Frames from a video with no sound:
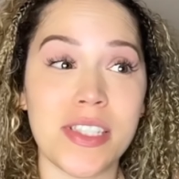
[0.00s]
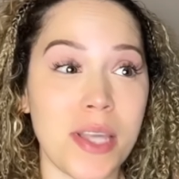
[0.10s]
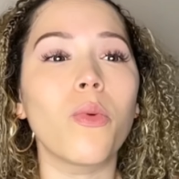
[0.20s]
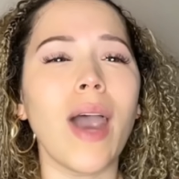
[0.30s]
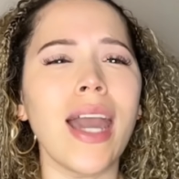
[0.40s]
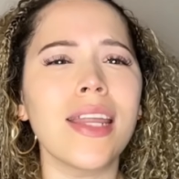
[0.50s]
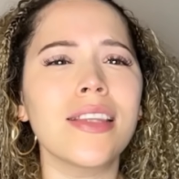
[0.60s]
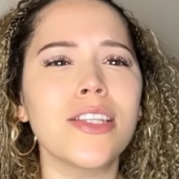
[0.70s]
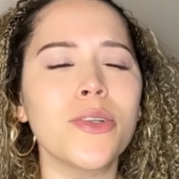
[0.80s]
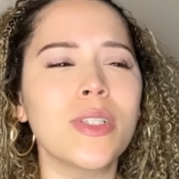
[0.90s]
Why
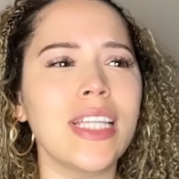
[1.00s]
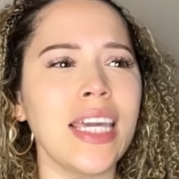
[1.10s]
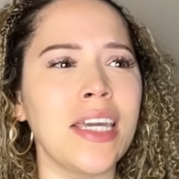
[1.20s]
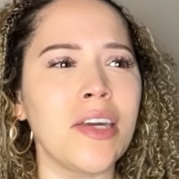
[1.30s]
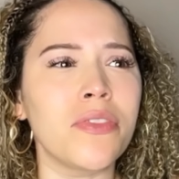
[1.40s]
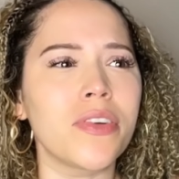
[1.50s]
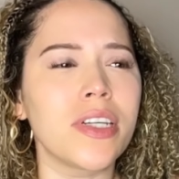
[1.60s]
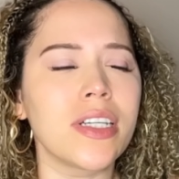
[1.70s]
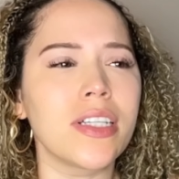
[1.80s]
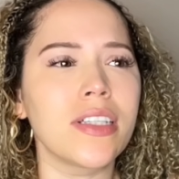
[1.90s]
did Luke leave? Because
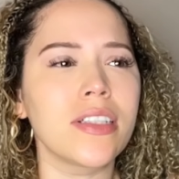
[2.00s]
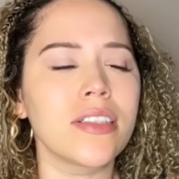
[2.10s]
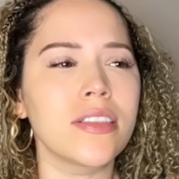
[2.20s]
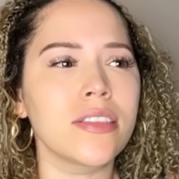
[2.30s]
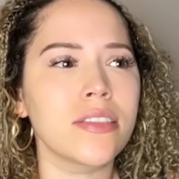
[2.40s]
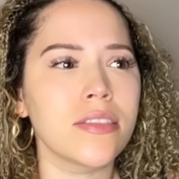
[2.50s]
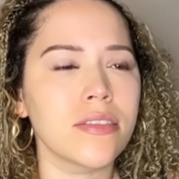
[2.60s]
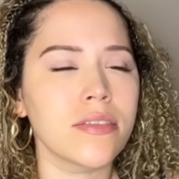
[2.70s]
my children were there.